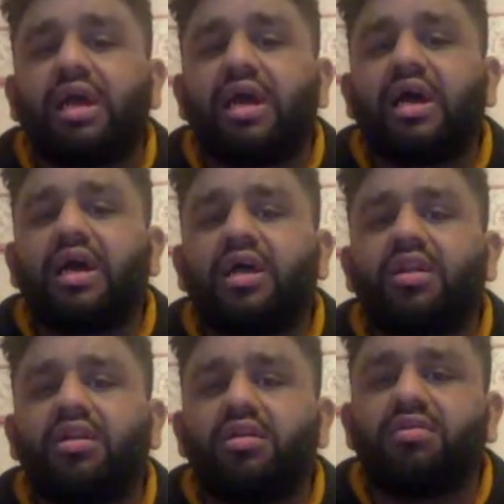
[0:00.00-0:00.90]

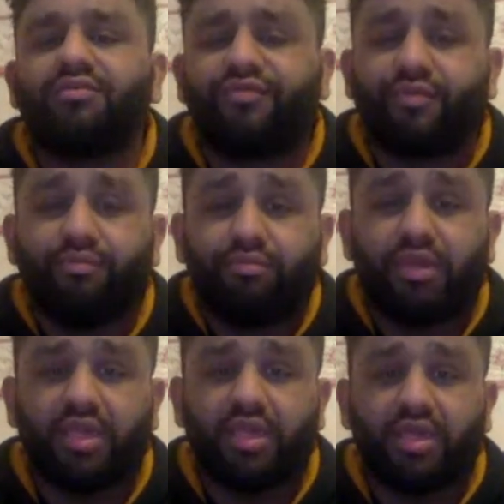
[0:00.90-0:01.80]
And for
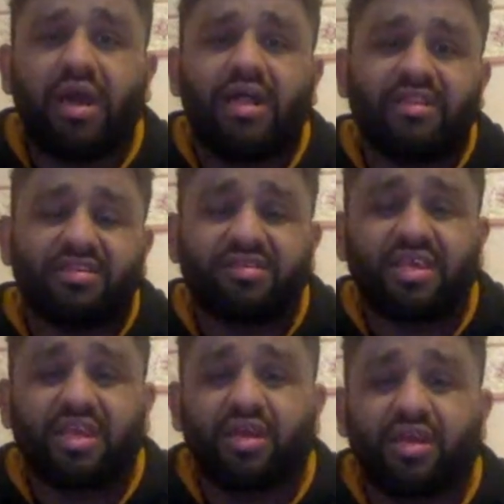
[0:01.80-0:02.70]
me, I'll
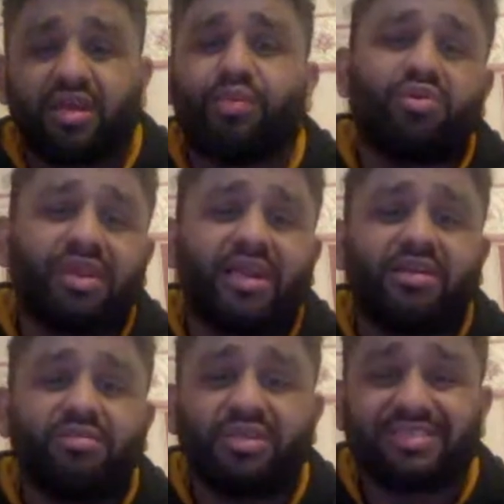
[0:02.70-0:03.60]
say it'll be a
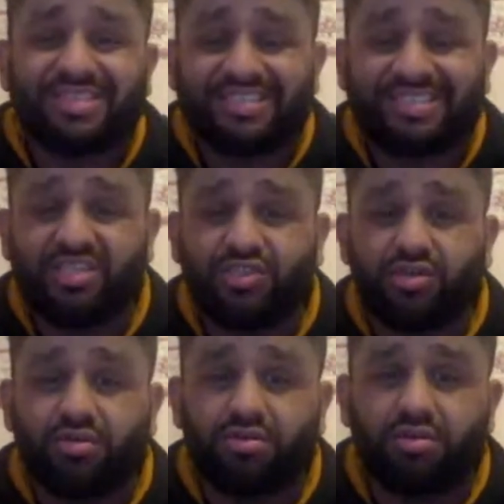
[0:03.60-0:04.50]
unanimous
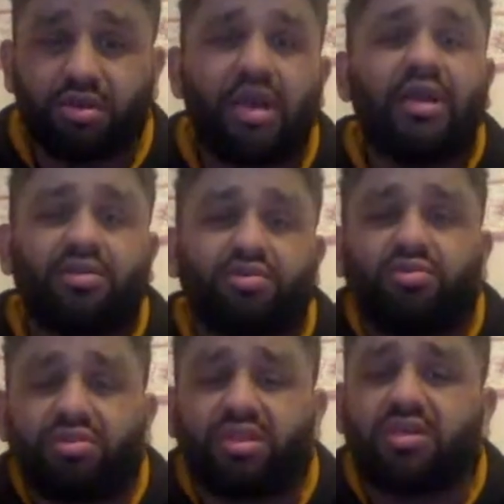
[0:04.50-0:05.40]
decision. I
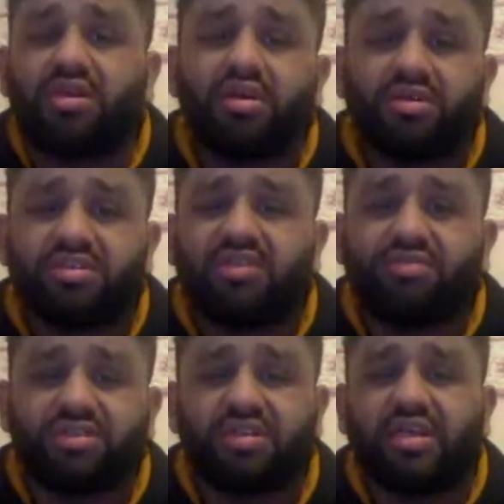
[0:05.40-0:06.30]
do think
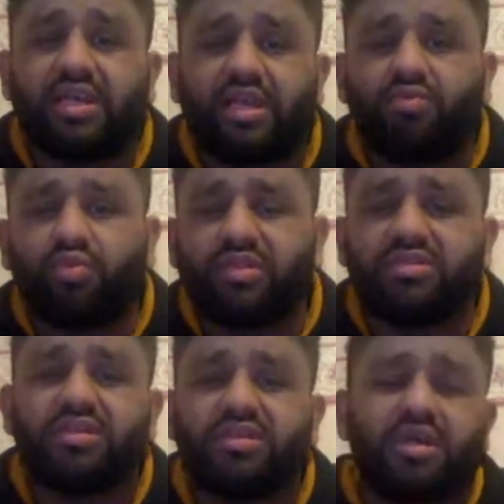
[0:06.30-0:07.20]
Stevenson, again,
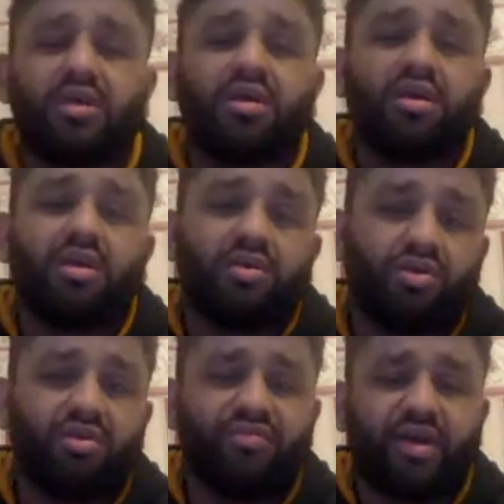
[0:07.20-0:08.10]
wins here,
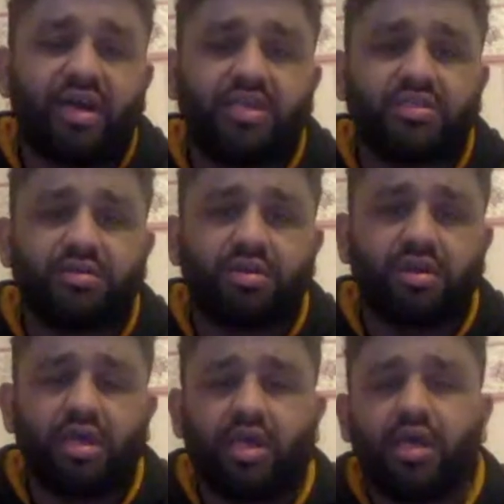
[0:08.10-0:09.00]
unifies
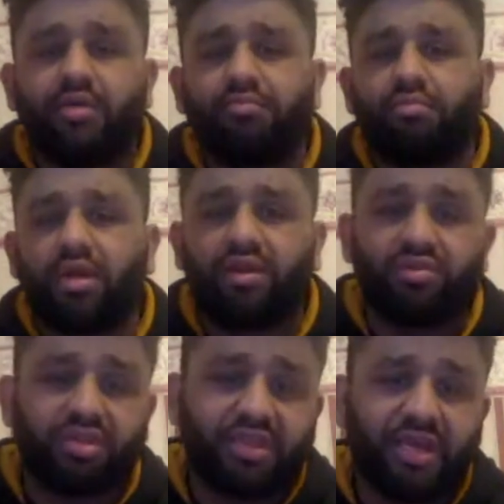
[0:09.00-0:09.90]

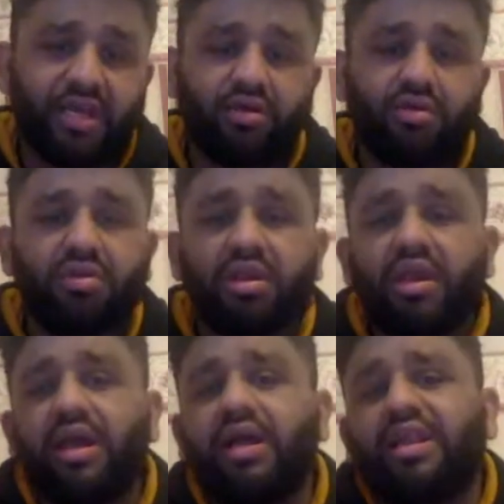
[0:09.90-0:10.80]
another title.
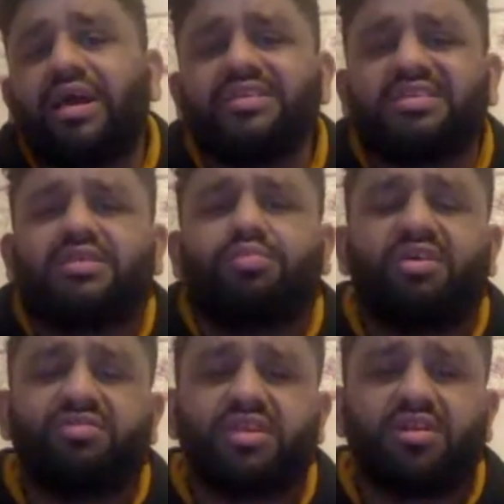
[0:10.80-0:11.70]
And as he's
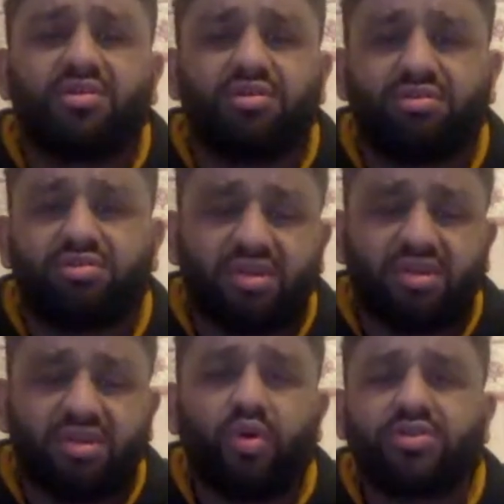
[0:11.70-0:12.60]
previously alluded to,
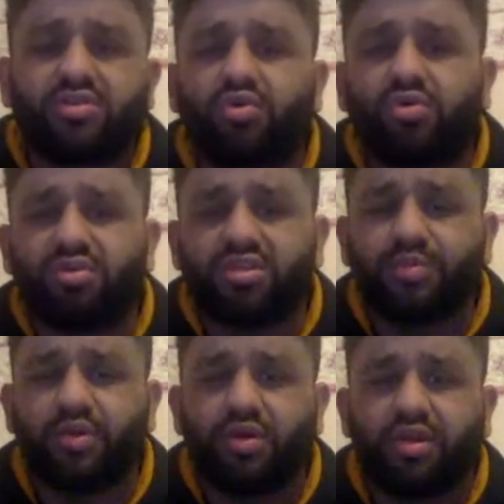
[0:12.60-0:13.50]
he wants to go
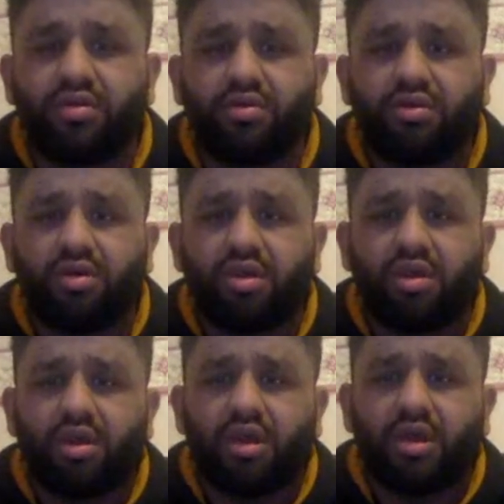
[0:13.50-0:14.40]
undisputed.
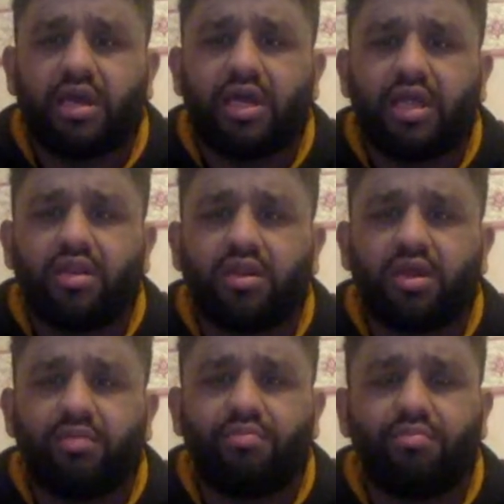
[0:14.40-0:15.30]

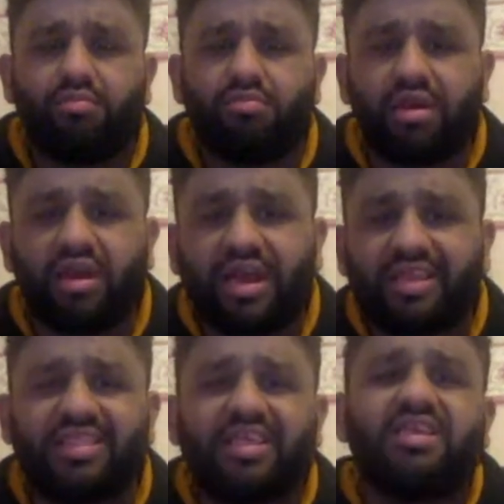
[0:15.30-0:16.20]
And I
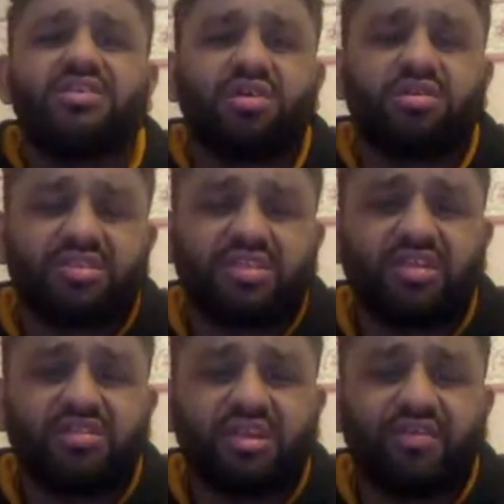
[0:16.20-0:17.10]
think he's got the
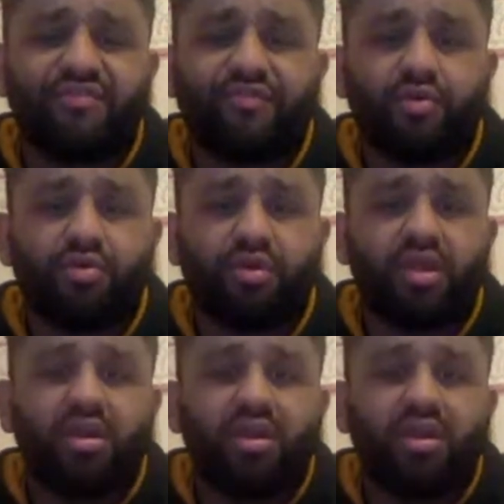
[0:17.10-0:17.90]
skill set for it.